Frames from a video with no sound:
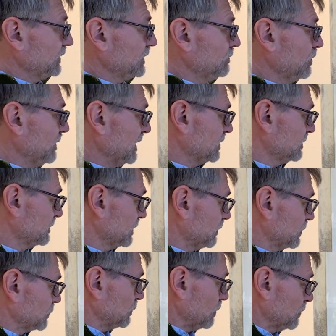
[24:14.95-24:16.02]
the momentum
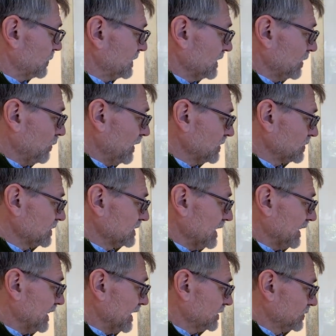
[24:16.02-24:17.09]
equation, what were the equations
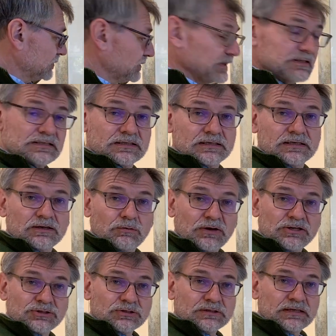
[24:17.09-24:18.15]
that led to this
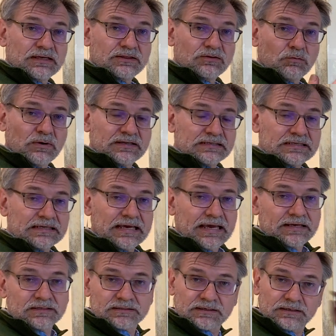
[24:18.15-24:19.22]
equation in the 1D
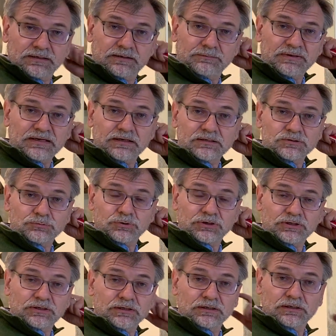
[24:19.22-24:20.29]
case, because we're going
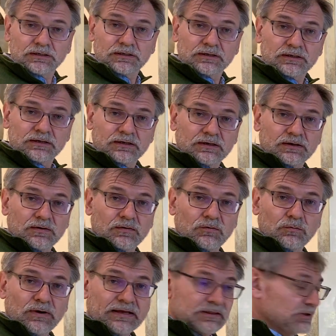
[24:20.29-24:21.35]
to
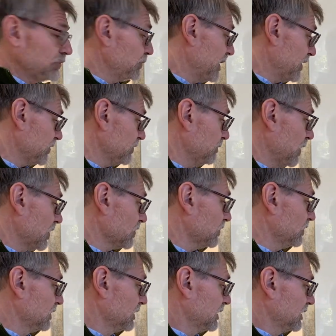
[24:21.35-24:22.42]
write the numerical
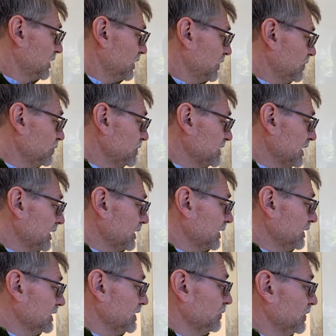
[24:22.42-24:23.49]
model using
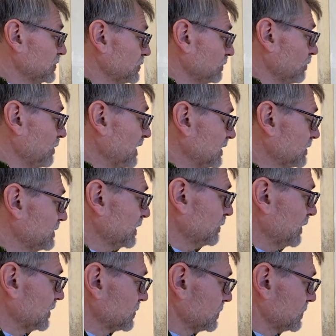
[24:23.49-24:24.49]
the original momentum equation,